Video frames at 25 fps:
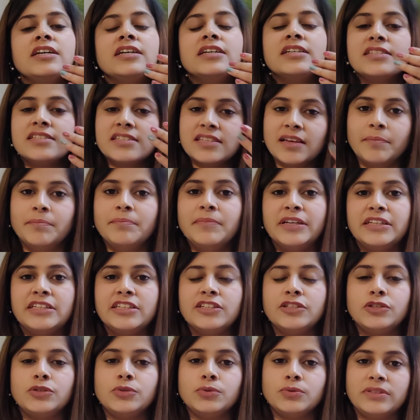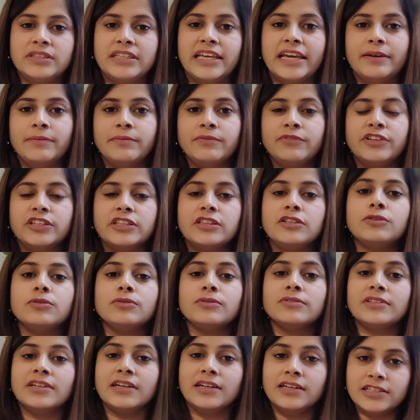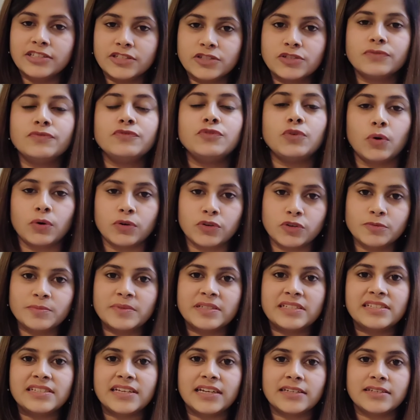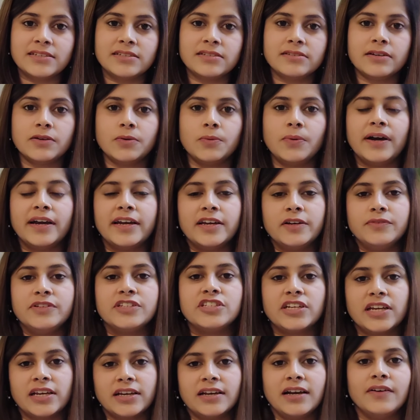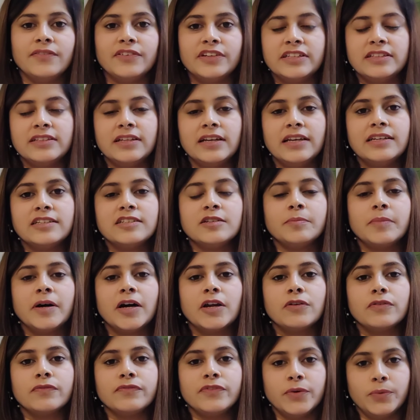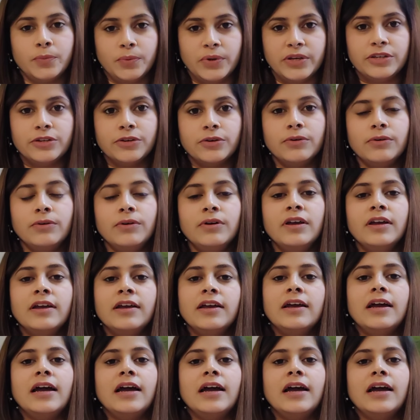submit it to them with the list of documents that is required, which I'll cover in the later part of the video.